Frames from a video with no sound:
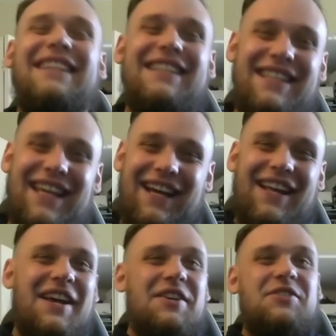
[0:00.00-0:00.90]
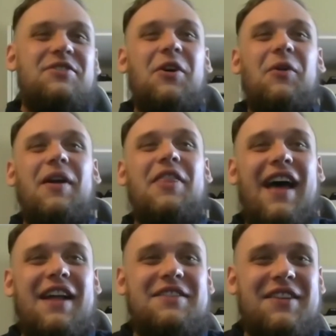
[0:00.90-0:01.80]
Yeah. So
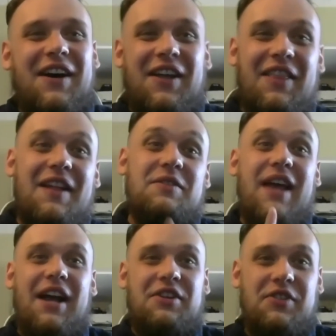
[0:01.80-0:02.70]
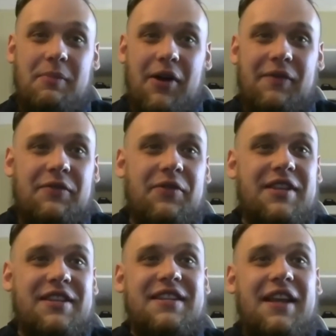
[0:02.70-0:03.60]
that's actually perfect for
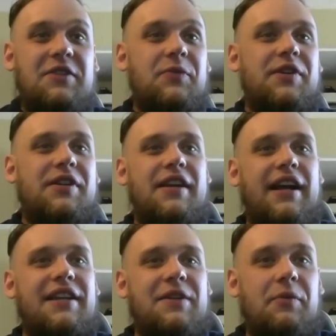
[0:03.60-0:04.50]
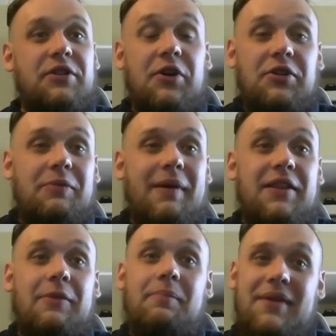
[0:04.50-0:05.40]
this next one, because I want to talk to you about
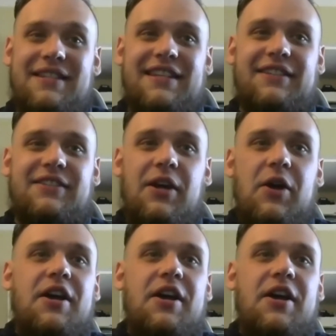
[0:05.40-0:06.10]
the business.